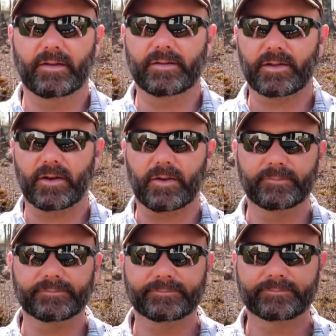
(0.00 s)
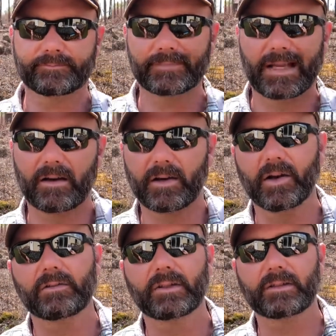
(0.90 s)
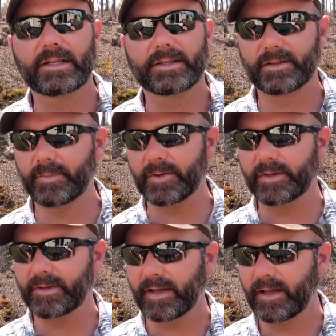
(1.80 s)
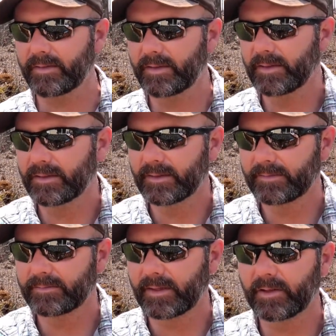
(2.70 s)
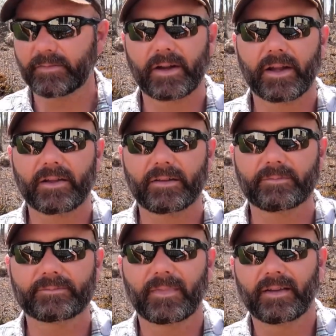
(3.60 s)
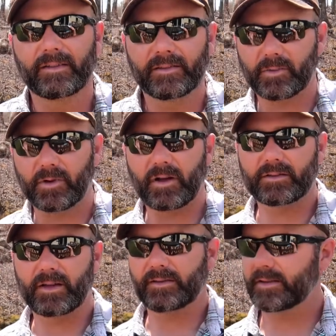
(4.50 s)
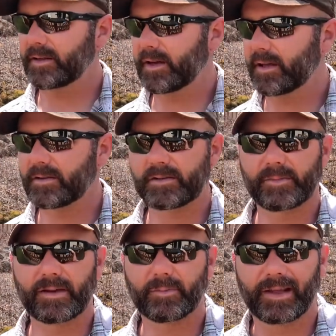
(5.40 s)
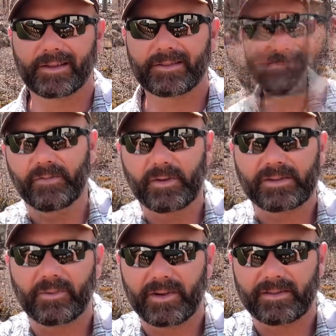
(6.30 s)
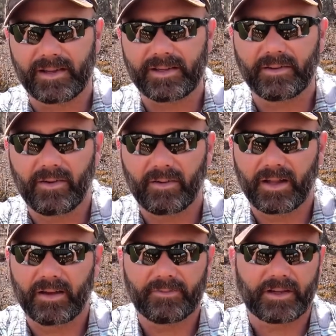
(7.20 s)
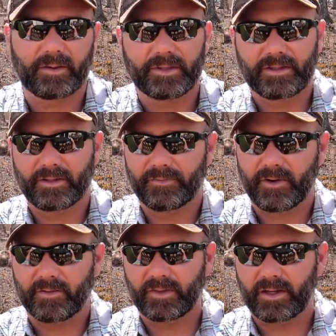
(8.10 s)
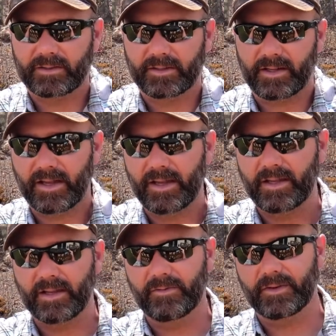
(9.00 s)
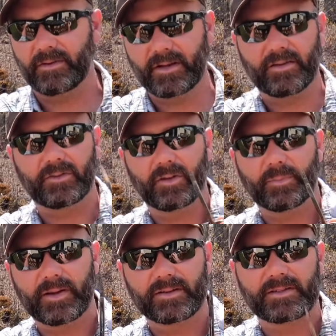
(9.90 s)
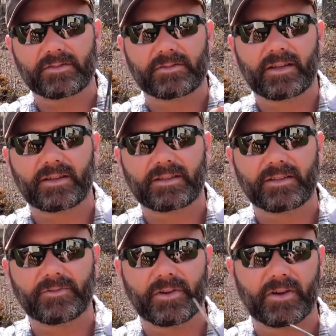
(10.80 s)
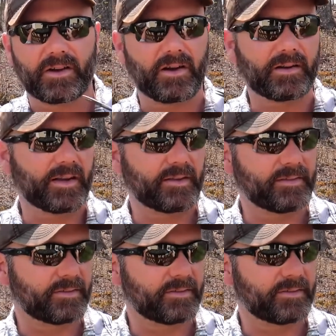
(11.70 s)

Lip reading: So, I don't know, a little testimony to that. They look very good. So we're all done thinning out our tomato plants. Folks, I want to thank you a whole lot for coming to the farm vlog today. If you don't have a little pair of scissors like this for your gardening,